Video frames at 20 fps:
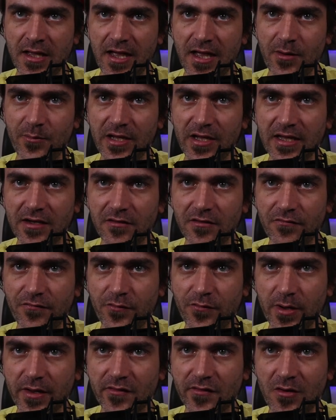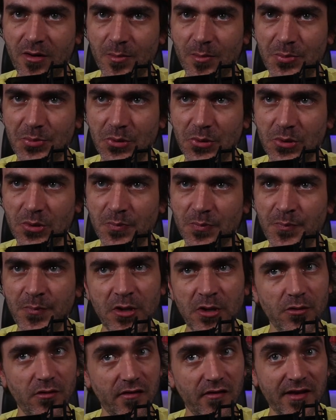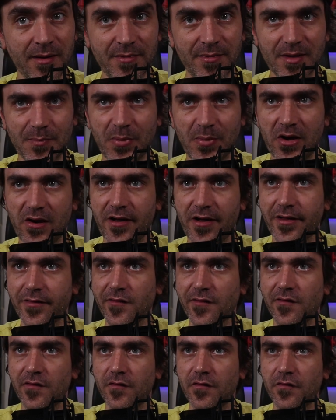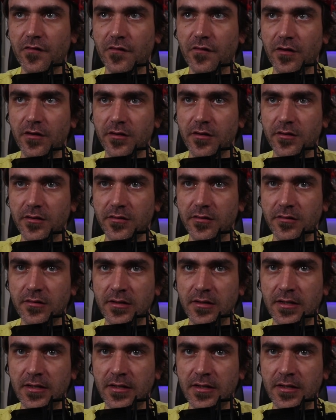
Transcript: and we can, for example, mute some of the parts. So